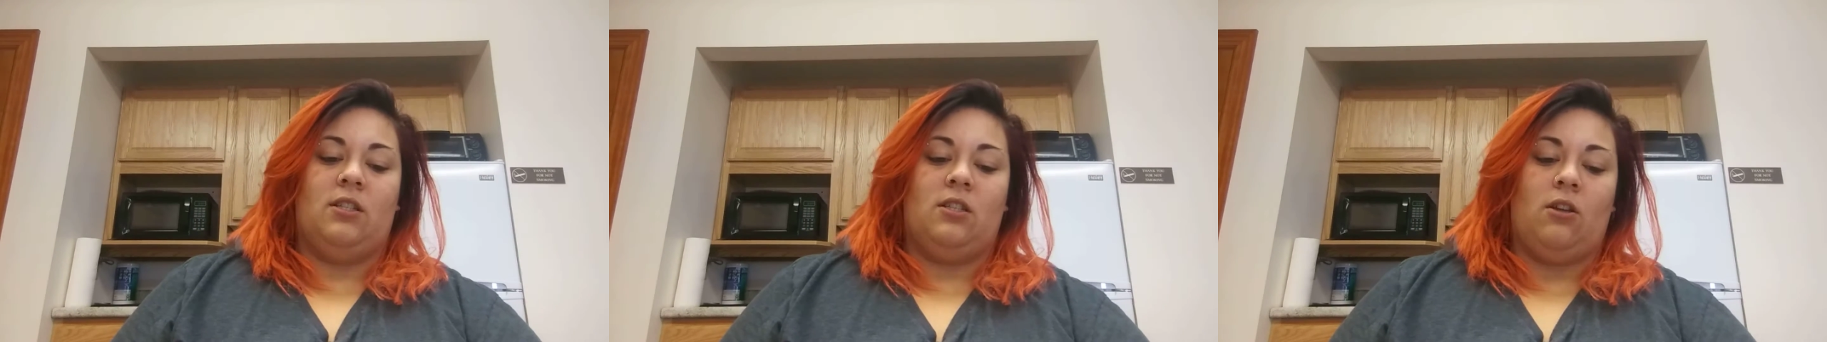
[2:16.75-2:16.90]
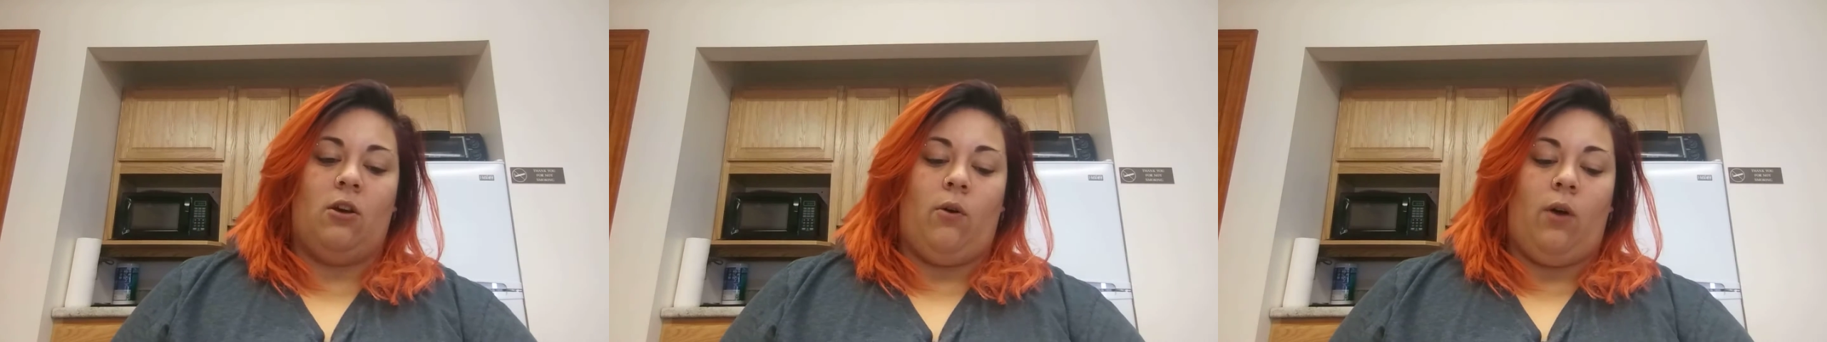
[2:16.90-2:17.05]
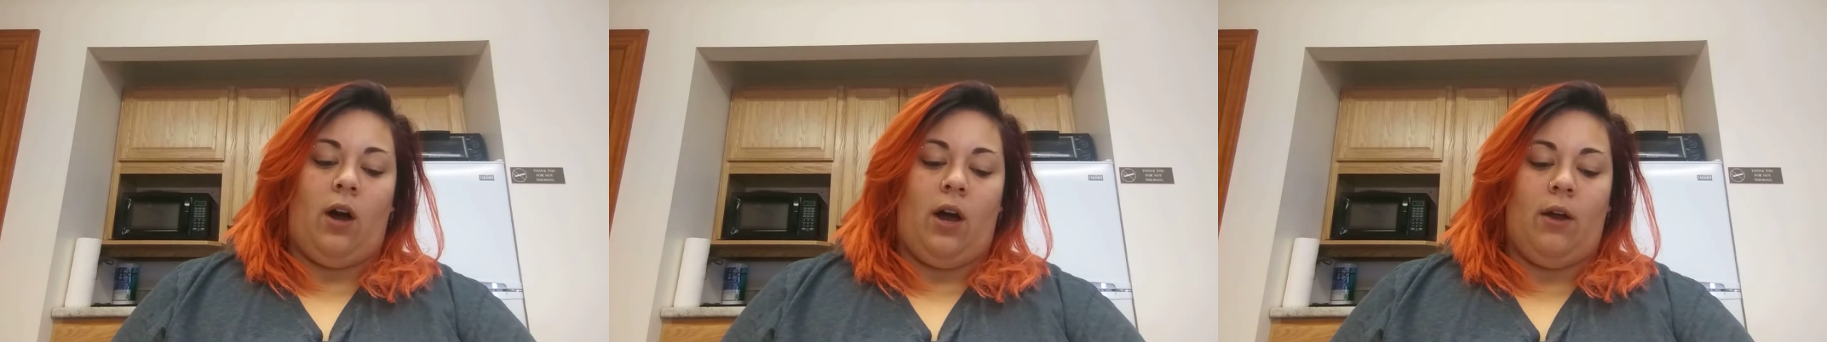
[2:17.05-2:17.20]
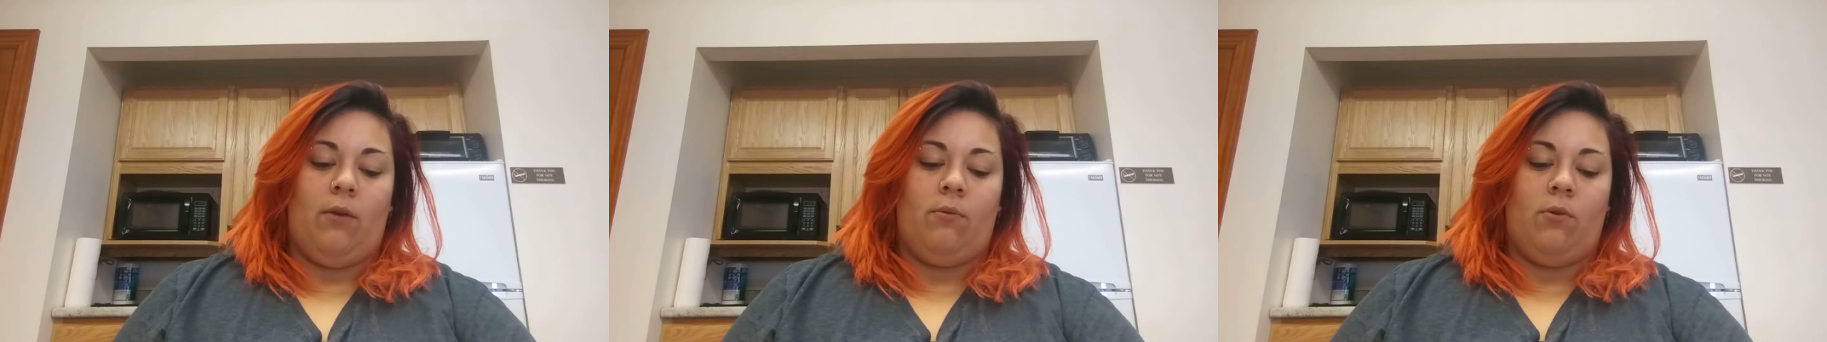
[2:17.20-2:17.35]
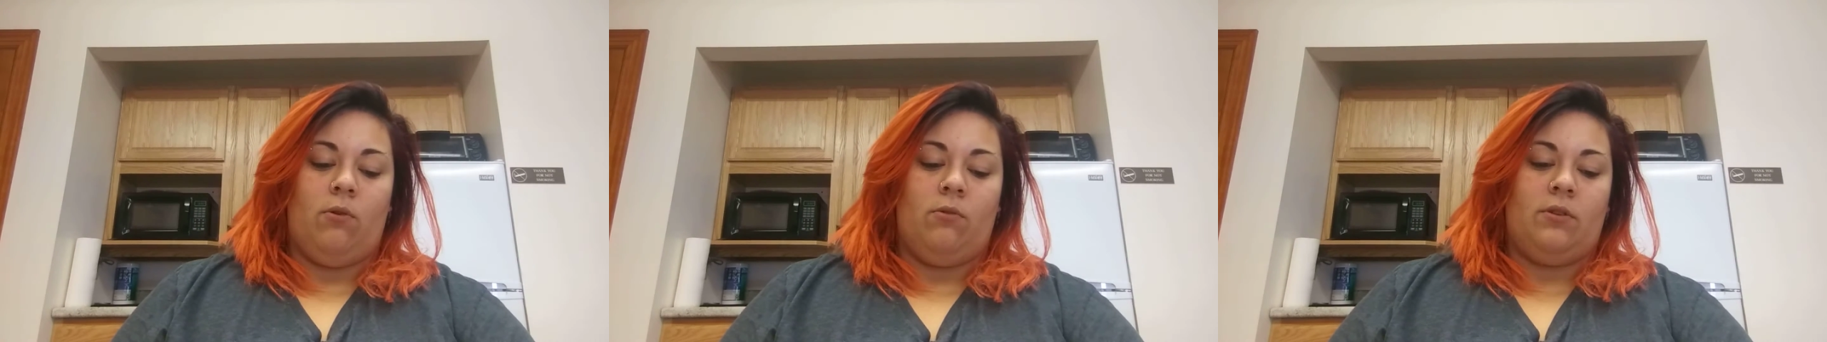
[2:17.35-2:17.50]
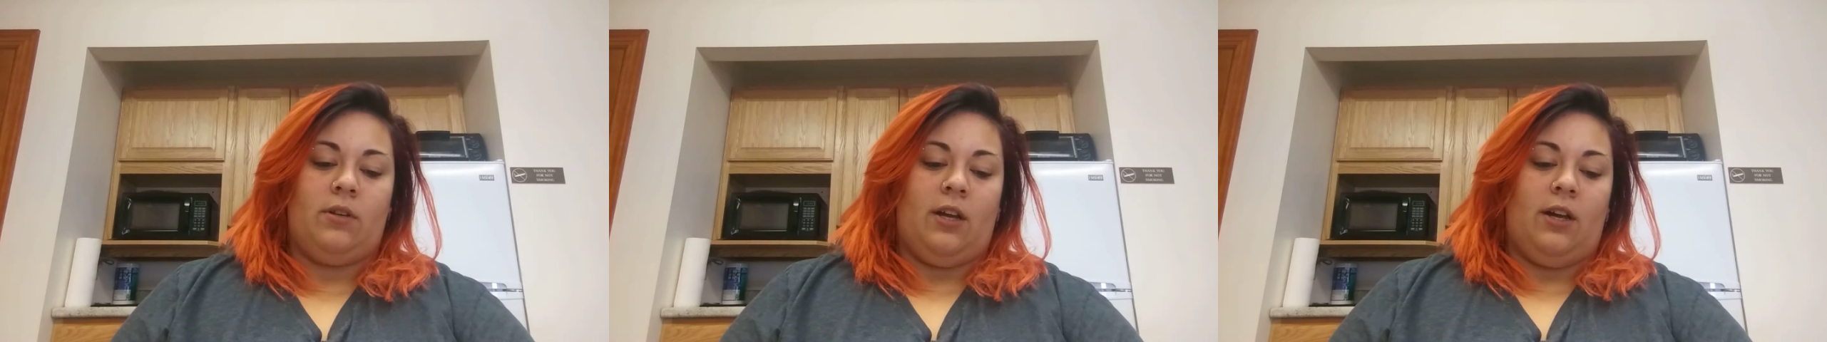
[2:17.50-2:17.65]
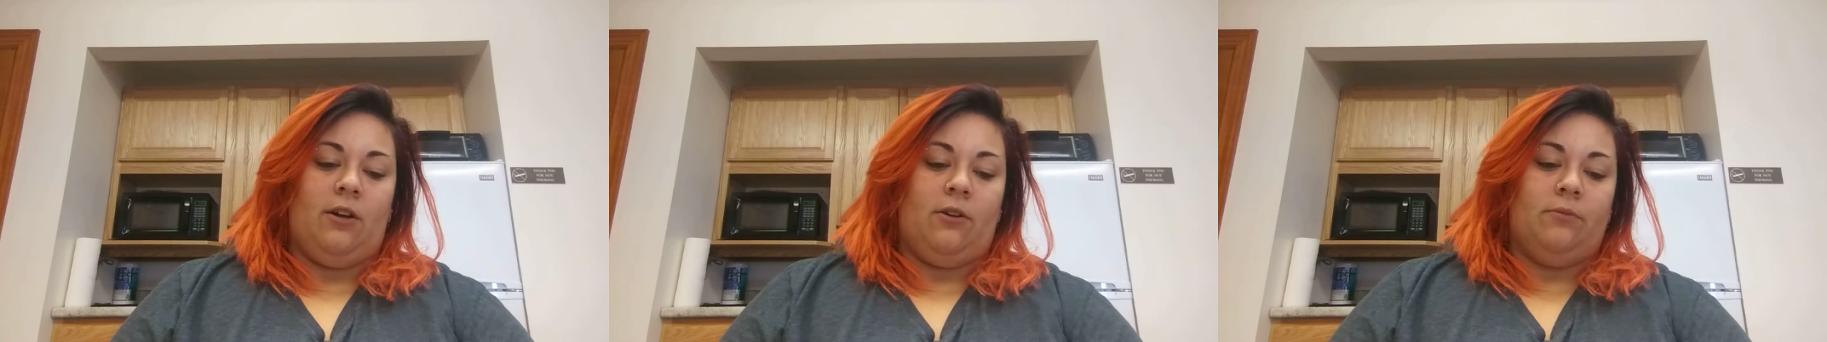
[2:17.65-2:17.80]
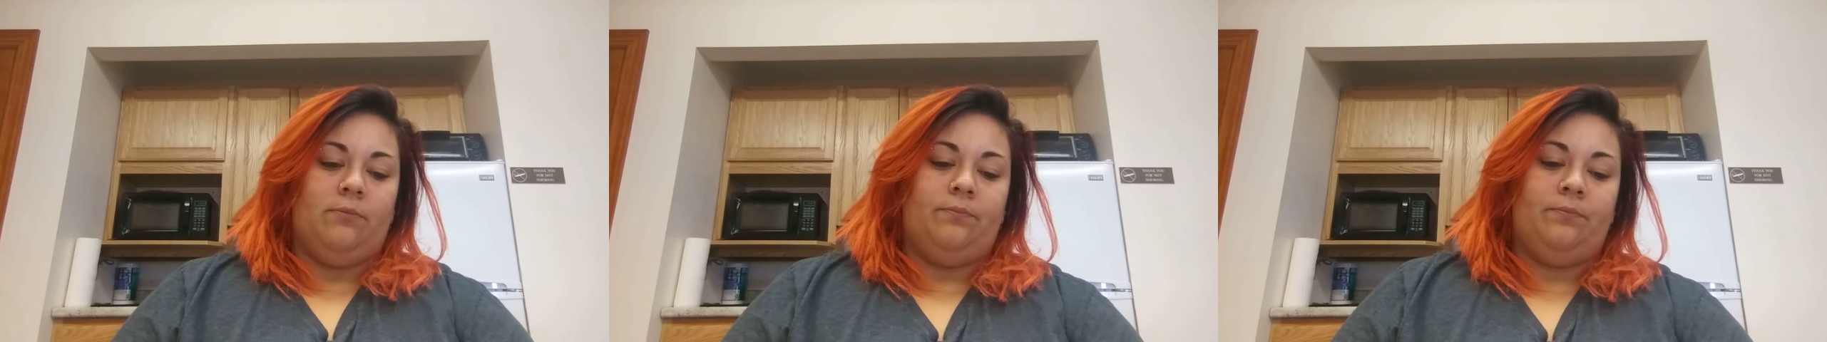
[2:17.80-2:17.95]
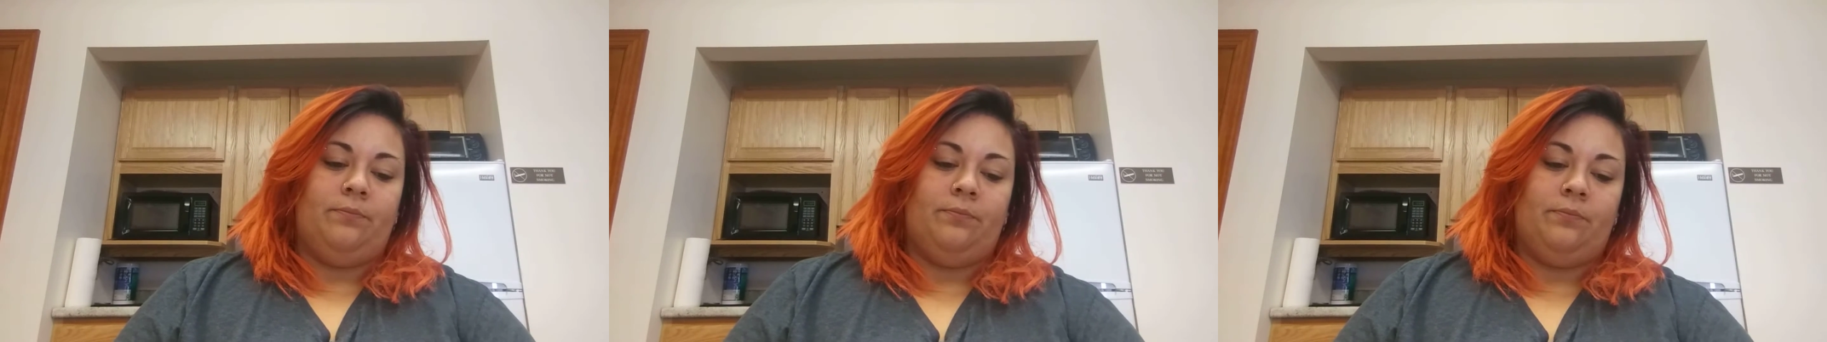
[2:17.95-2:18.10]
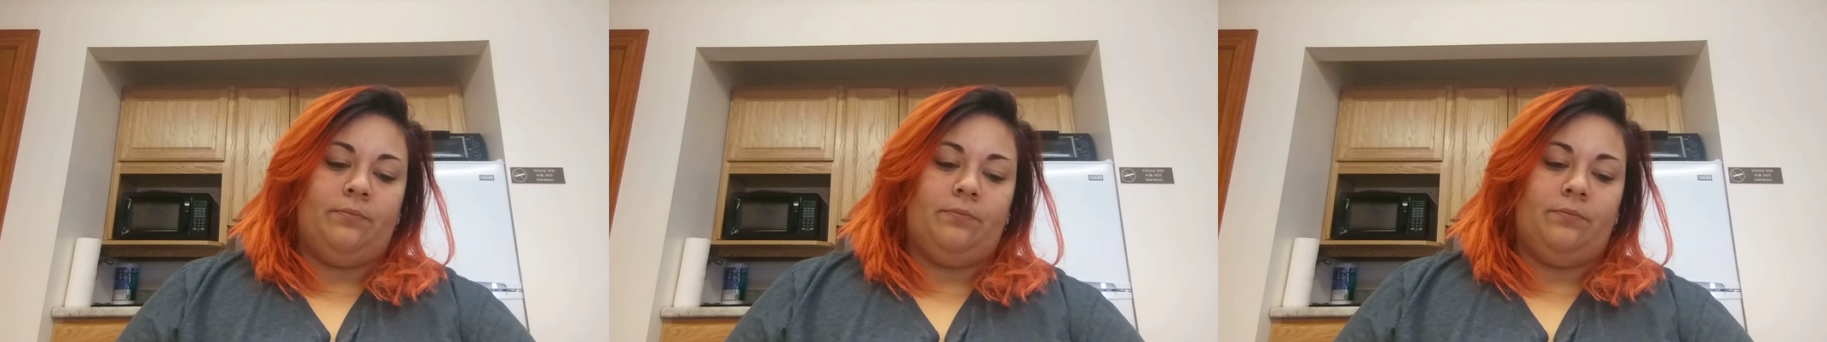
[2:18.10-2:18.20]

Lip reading: So I wrote down,